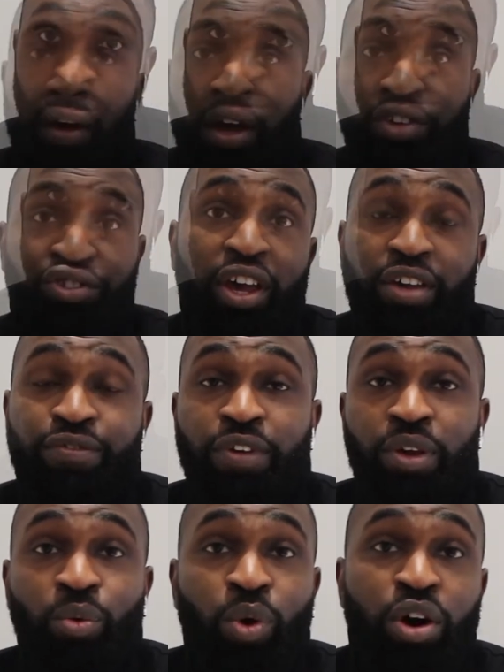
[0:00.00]
A
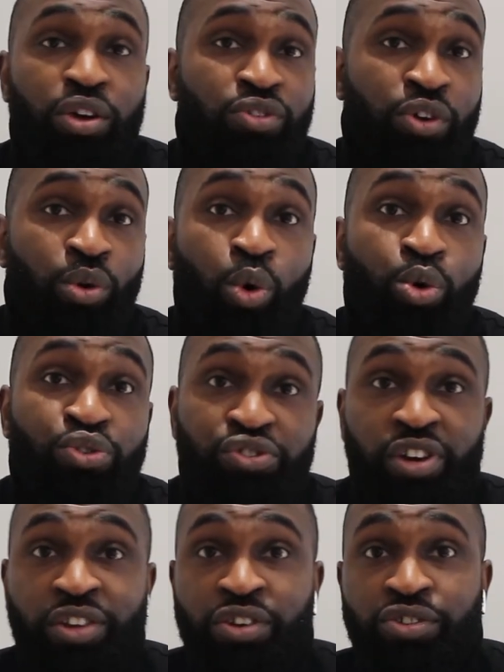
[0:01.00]
JV works on all
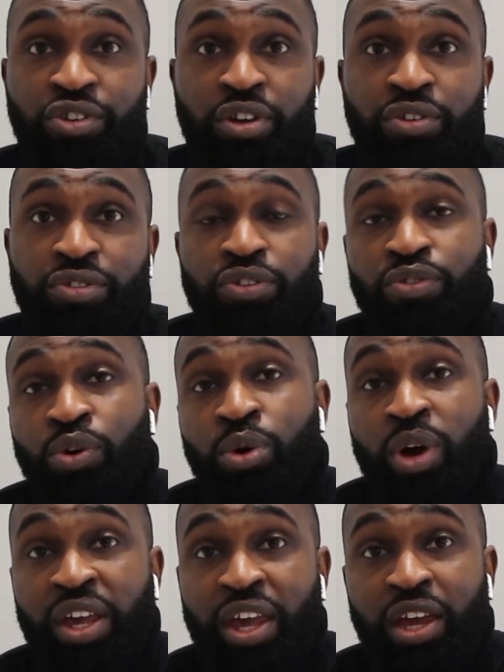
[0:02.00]
strategies.
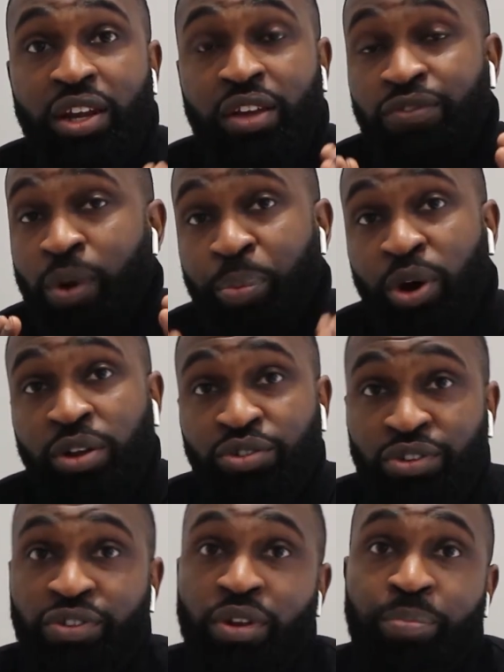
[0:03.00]
So again, if you're
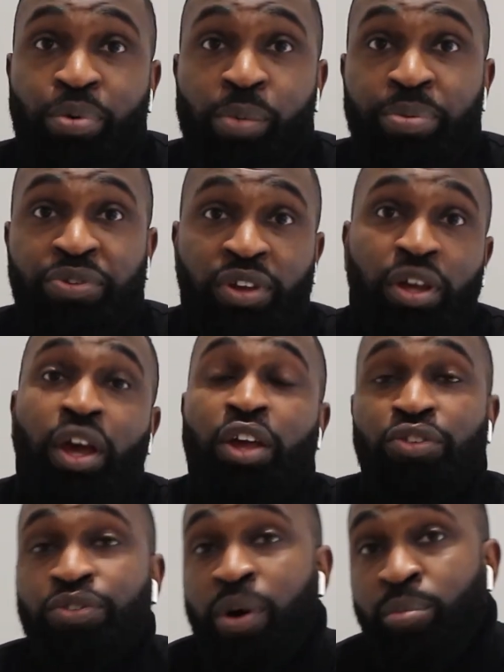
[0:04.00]
purchasing a property,
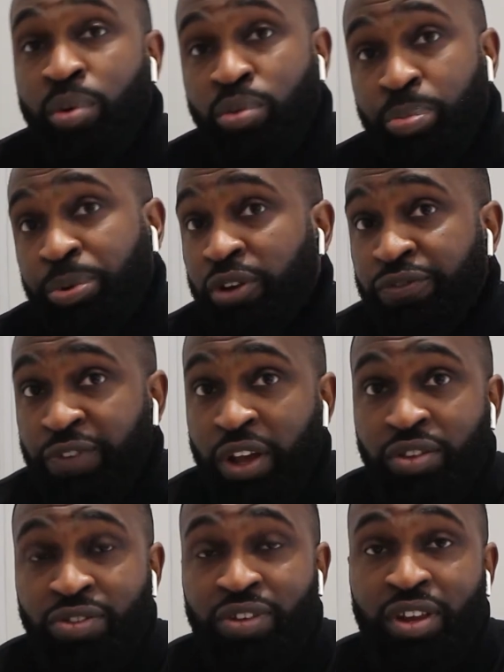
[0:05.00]
someone will put the
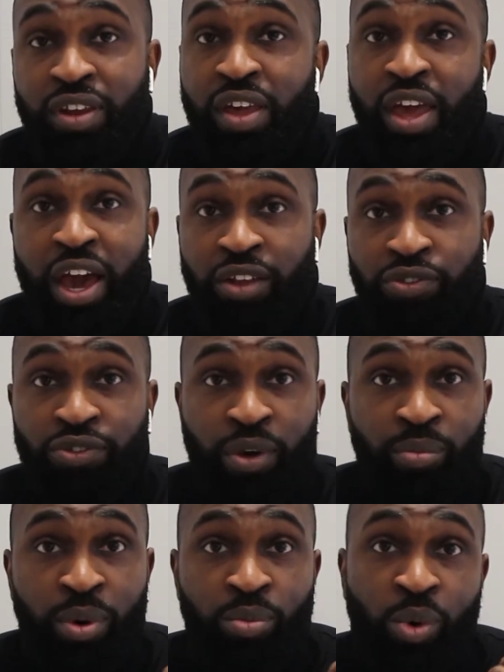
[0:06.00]
funds in and
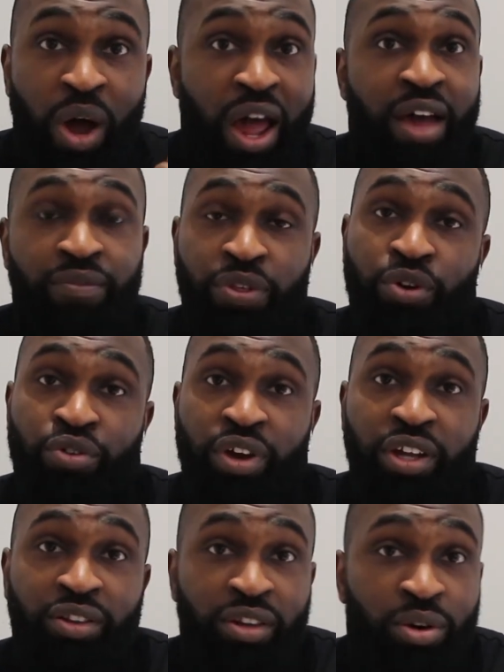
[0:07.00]
someone will have the
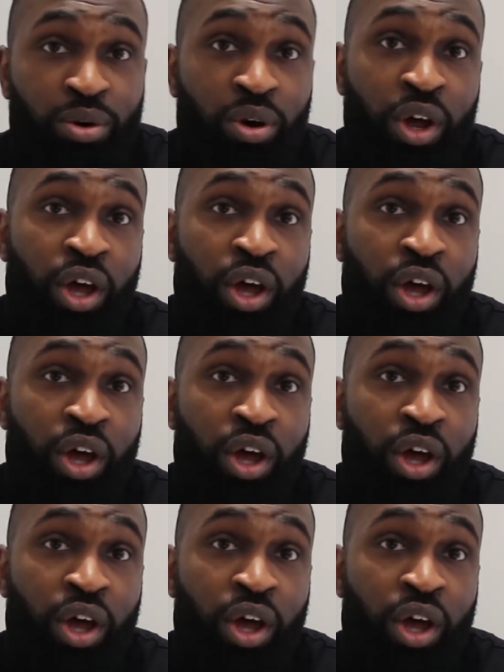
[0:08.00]
great deal.